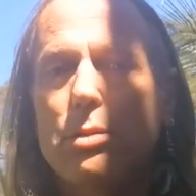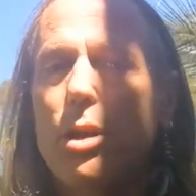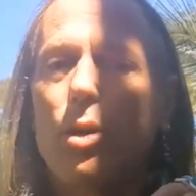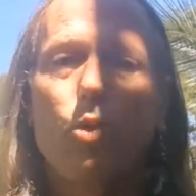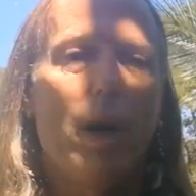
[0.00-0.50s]

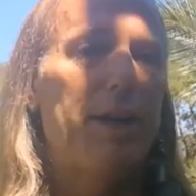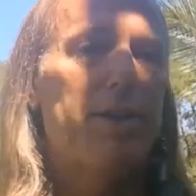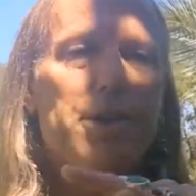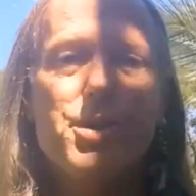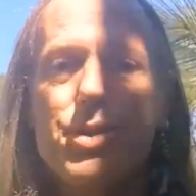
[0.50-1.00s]
go right
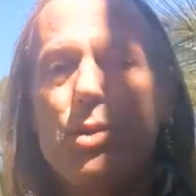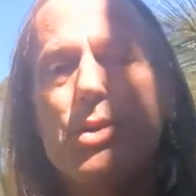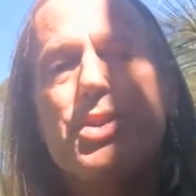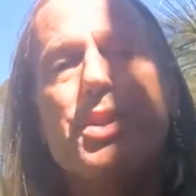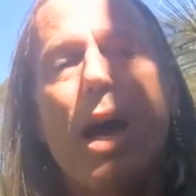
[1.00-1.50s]
to the store,
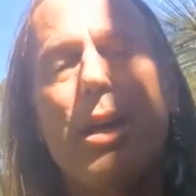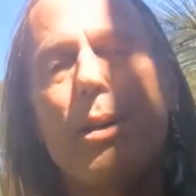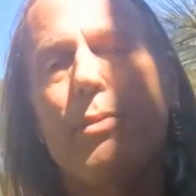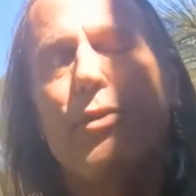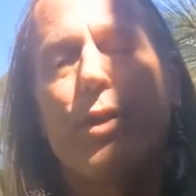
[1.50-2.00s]
sign
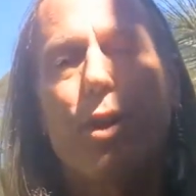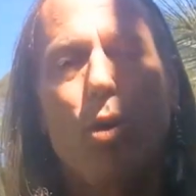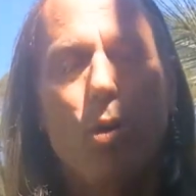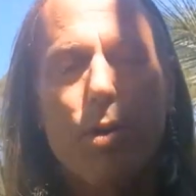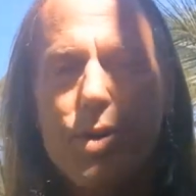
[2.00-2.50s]
up for the
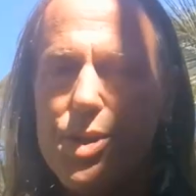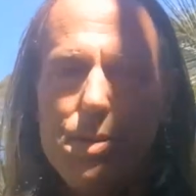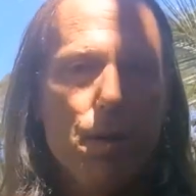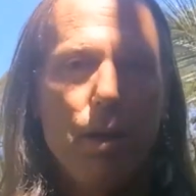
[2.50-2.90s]
course.